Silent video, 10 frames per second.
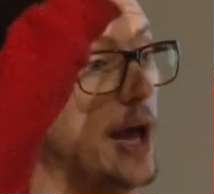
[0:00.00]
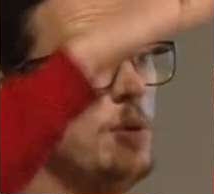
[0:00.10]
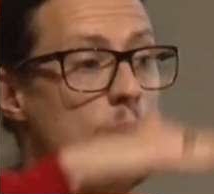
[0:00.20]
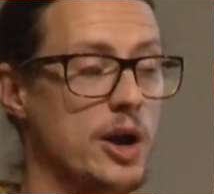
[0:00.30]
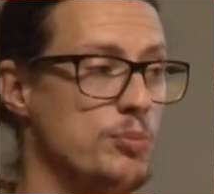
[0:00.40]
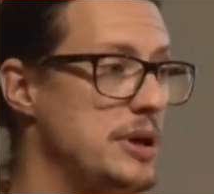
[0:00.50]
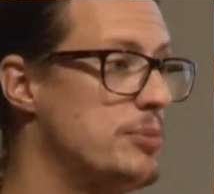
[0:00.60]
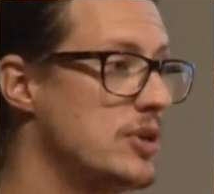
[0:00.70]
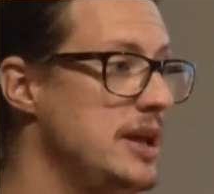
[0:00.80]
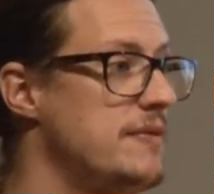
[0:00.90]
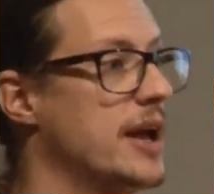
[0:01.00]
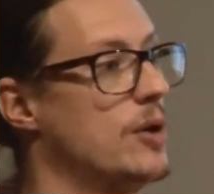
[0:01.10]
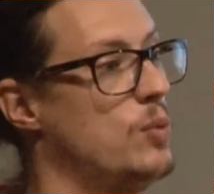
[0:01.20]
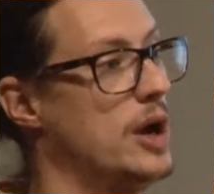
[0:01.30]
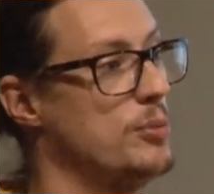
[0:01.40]
okay, when are people
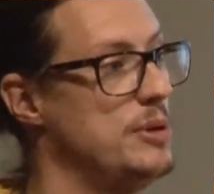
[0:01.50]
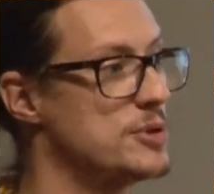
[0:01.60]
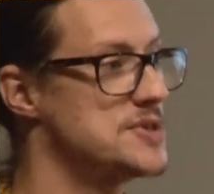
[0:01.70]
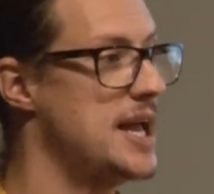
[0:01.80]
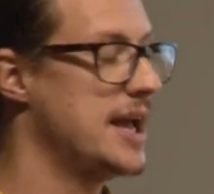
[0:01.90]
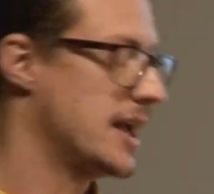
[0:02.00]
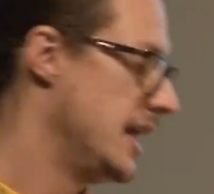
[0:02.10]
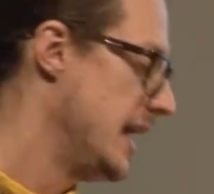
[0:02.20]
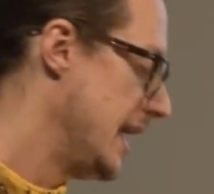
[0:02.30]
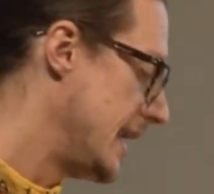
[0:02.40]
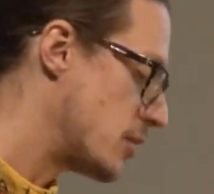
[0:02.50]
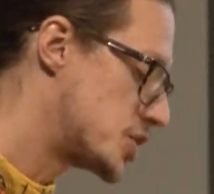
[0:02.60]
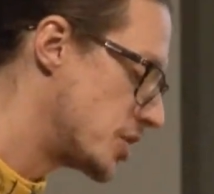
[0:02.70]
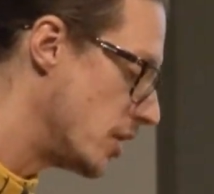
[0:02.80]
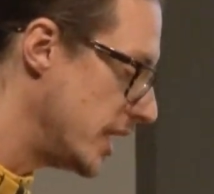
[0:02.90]
leaving? When are people staying? Now,
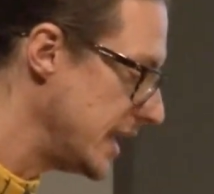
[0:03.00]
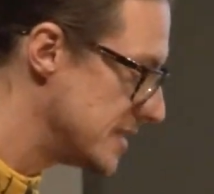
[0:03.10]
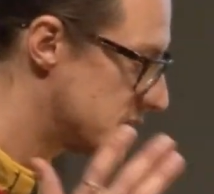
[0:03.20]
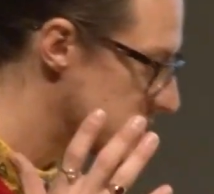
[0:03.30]
churning